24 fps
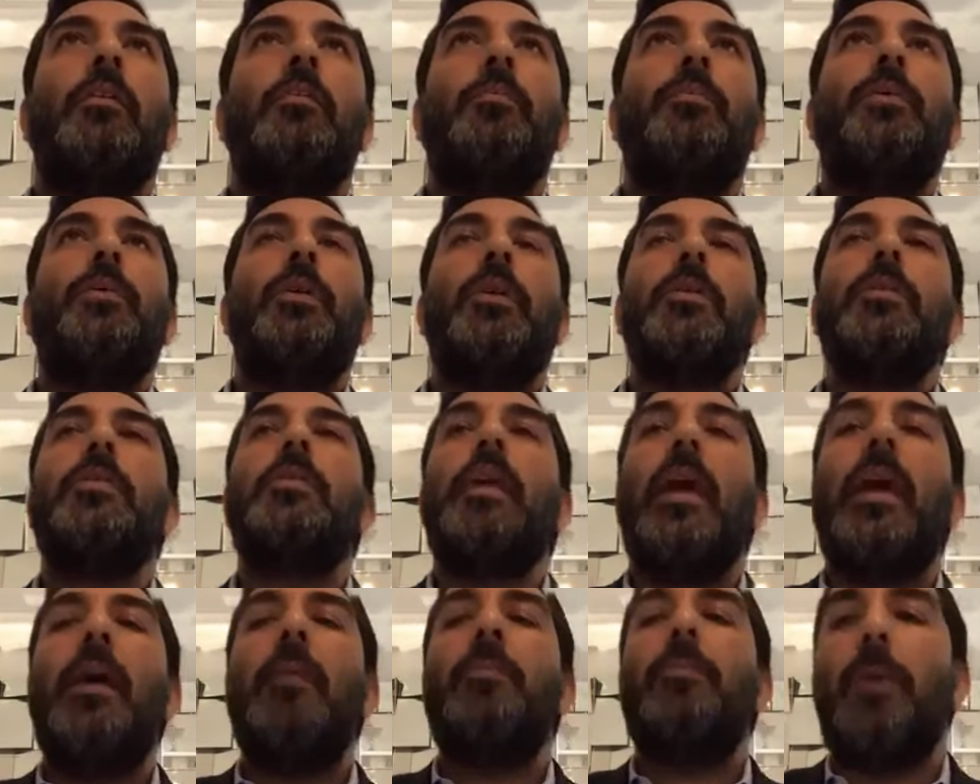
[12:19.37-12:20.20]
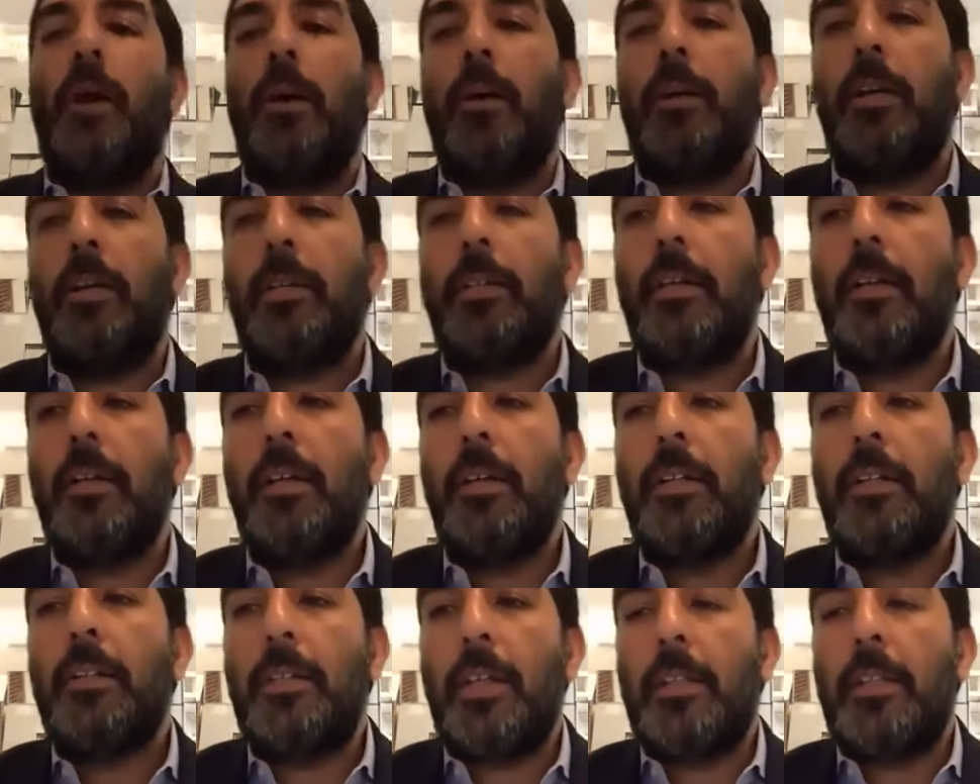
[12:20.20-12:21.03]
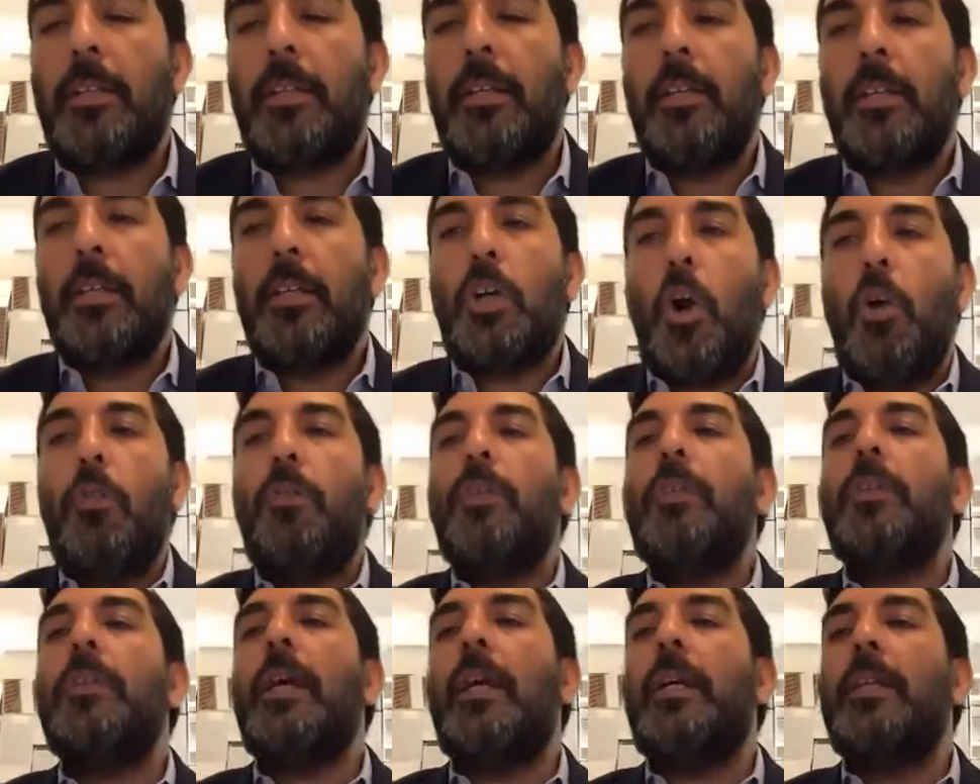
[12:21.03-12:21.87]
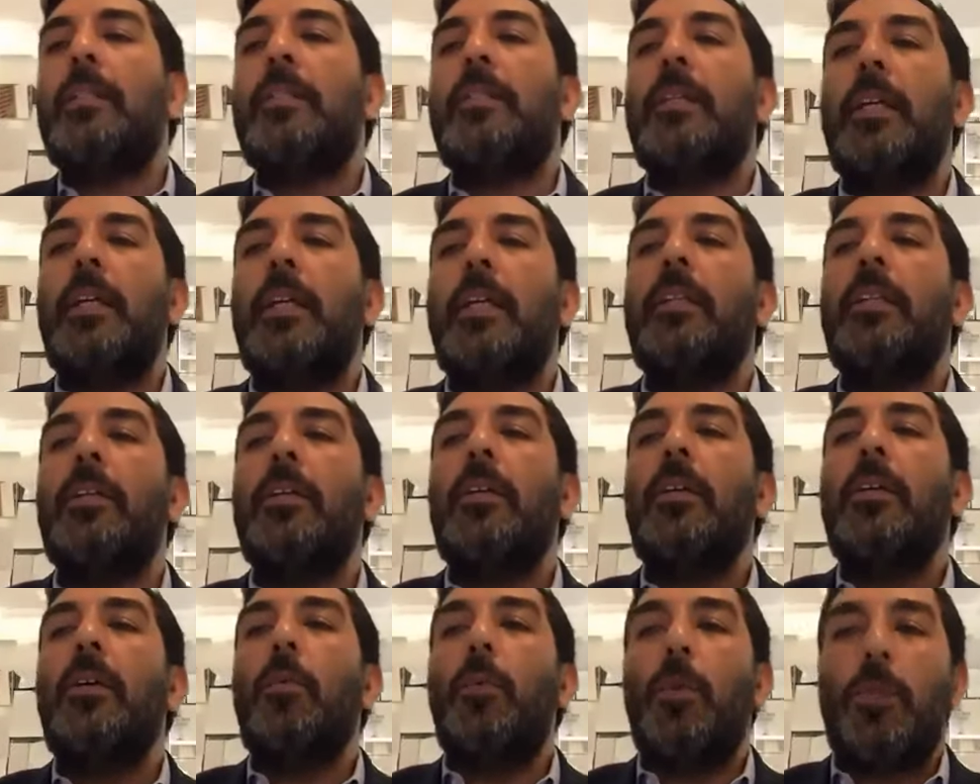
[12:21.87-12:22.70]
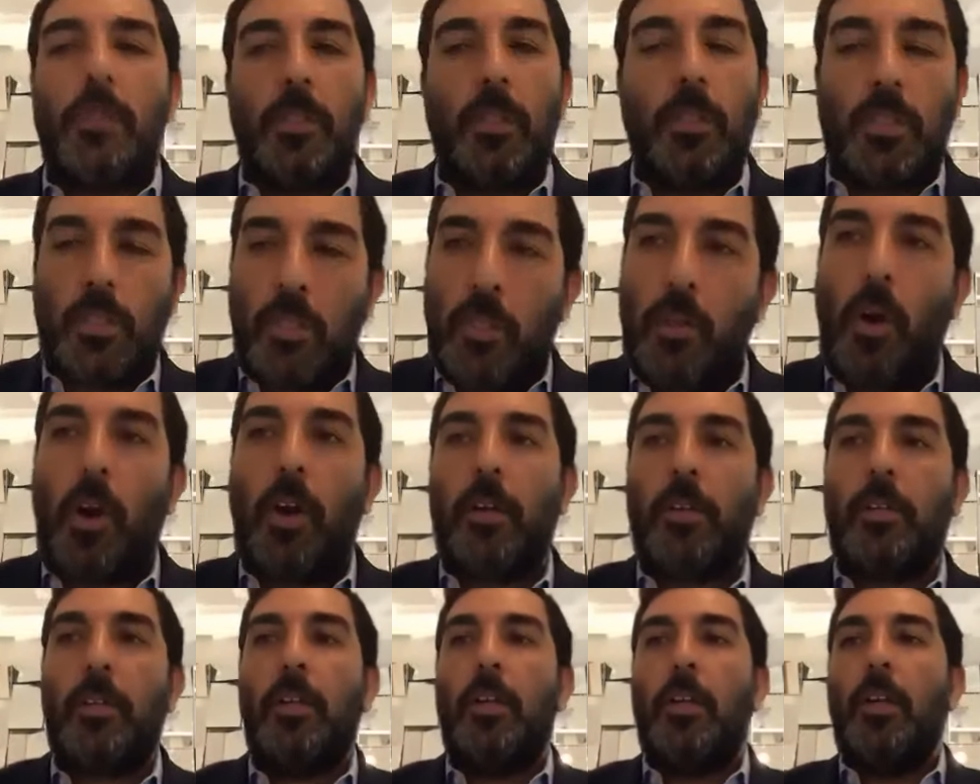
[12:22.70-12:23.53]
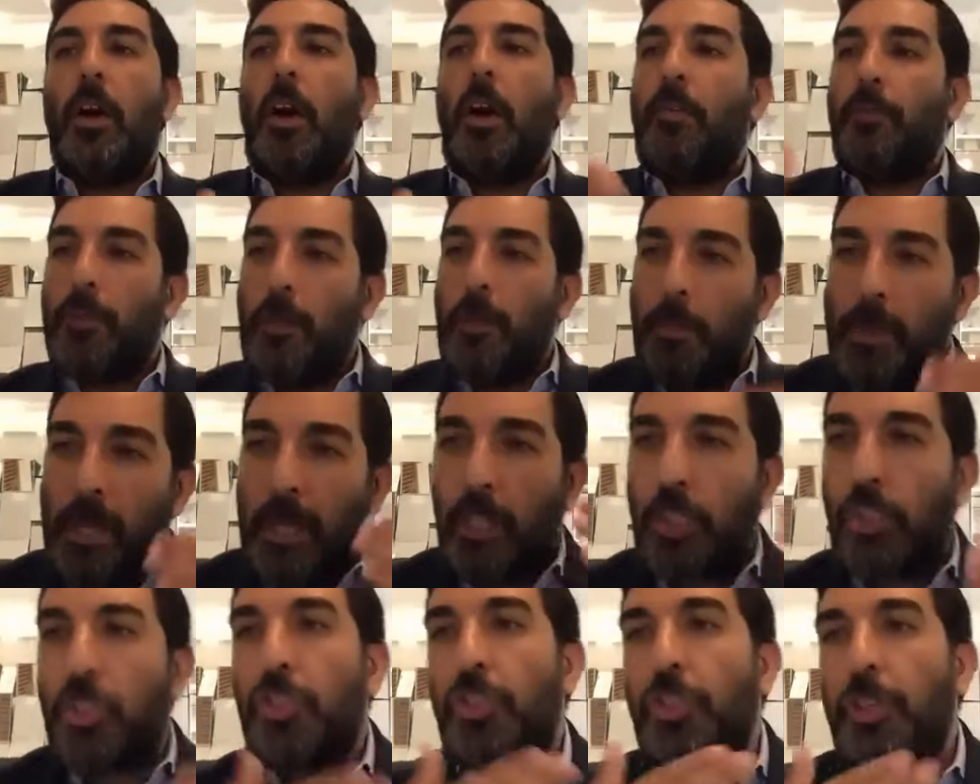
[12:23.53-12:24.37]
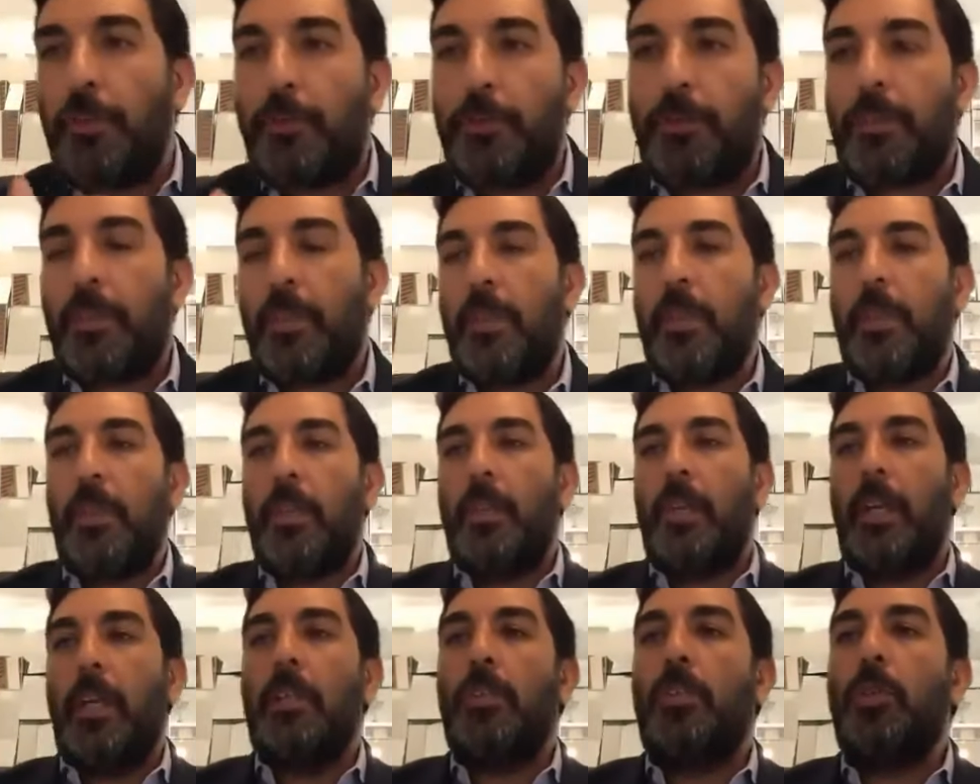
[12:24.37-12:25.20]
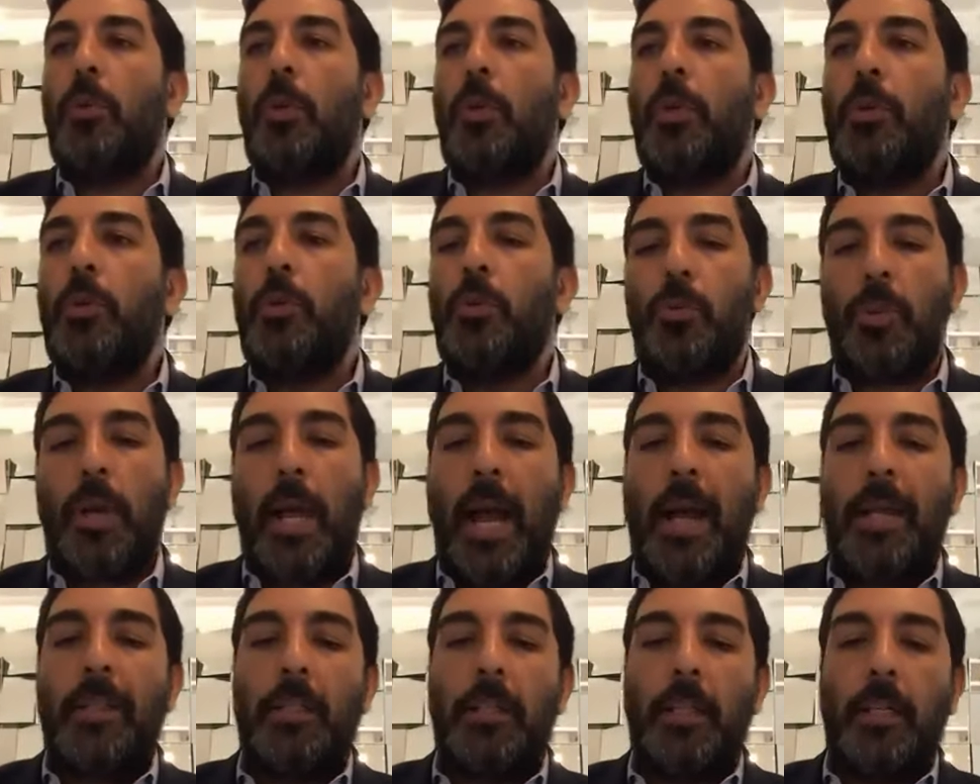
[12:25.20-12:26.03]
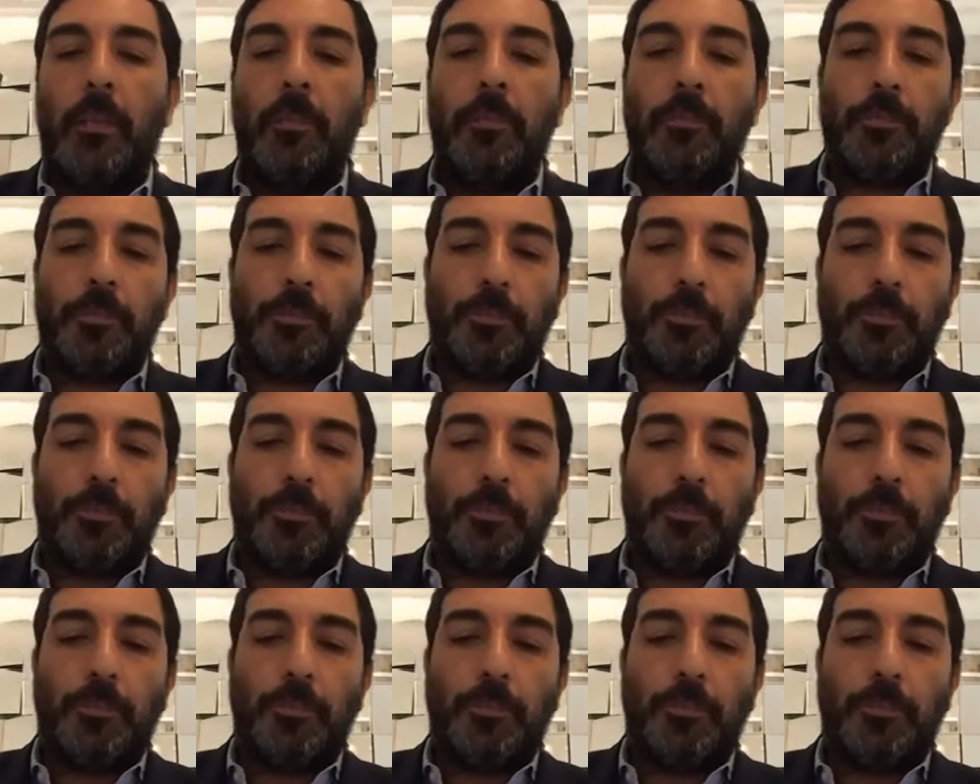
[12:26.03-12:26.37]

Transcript: put a stamp on it, that COVID 19 was the start of the big shift into a new reality.